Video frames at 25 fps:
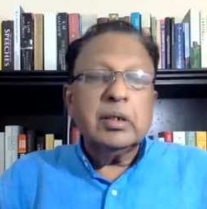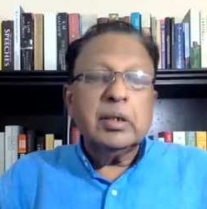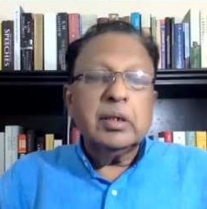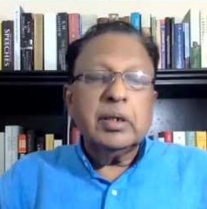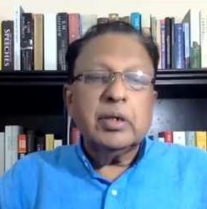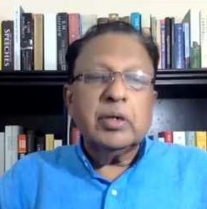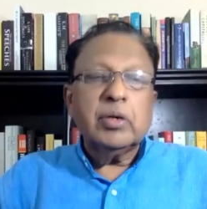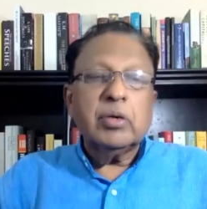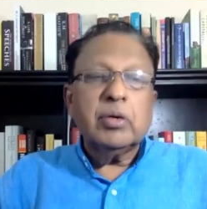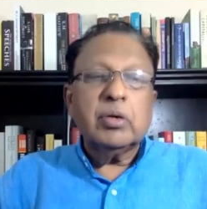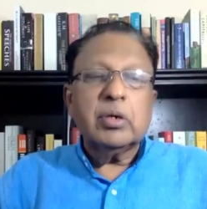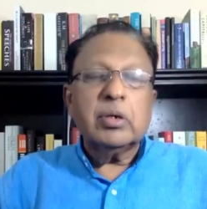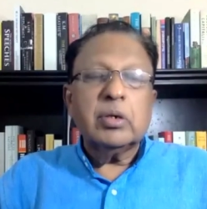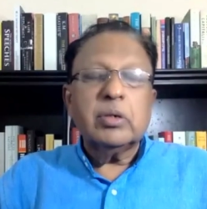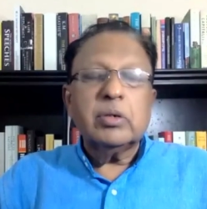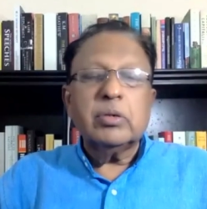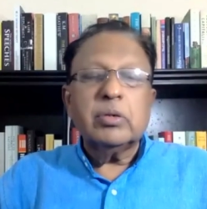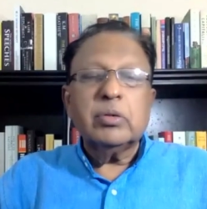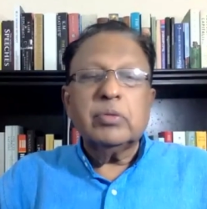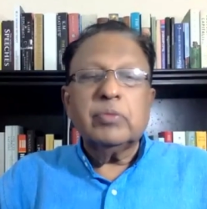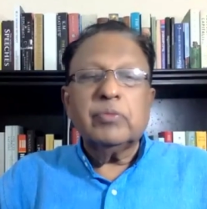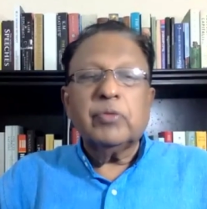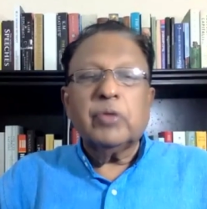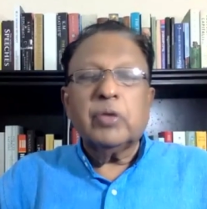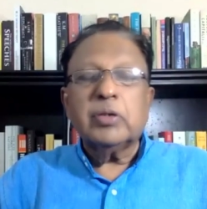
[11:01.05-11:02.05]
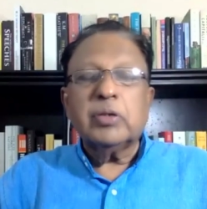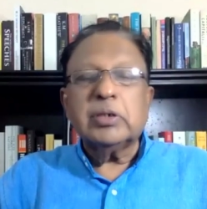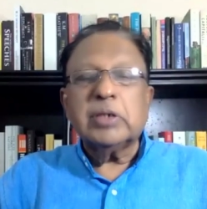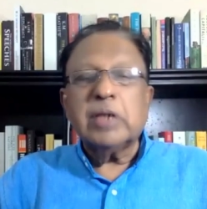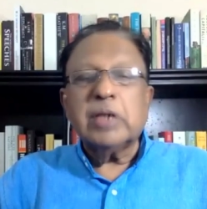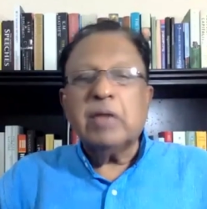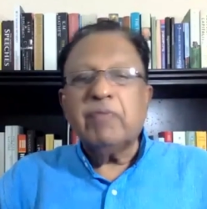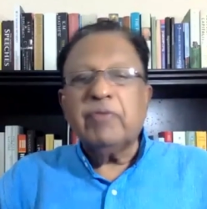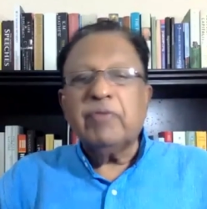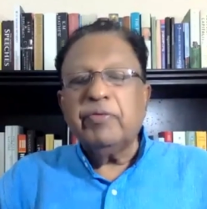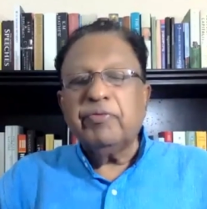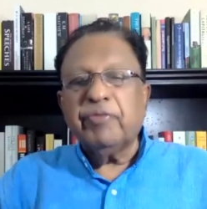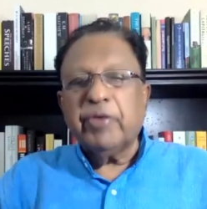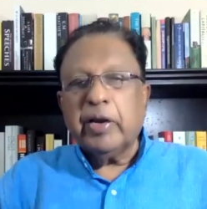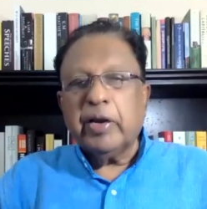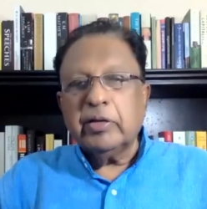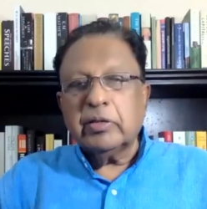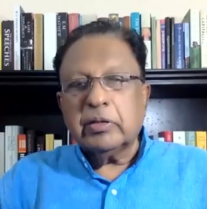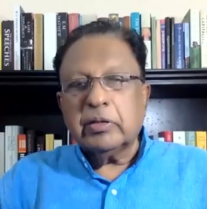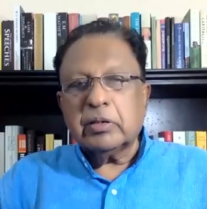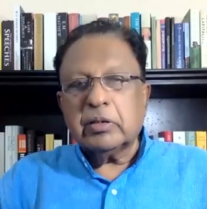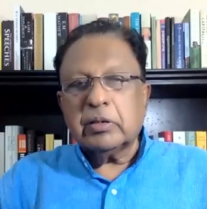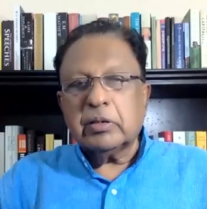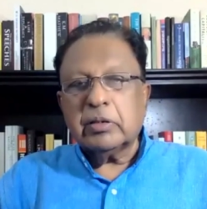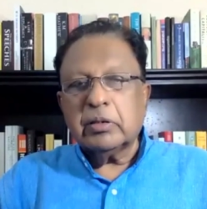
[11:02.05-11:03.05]
in order to, for
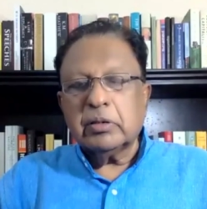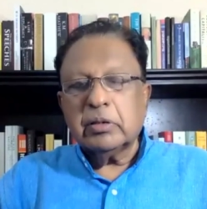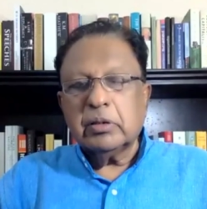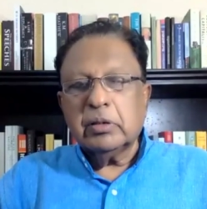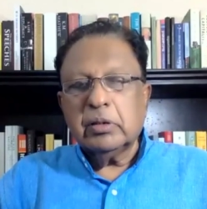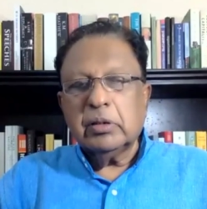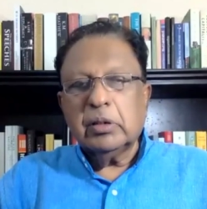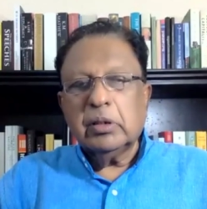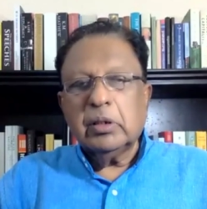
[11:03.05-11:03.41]
self-defense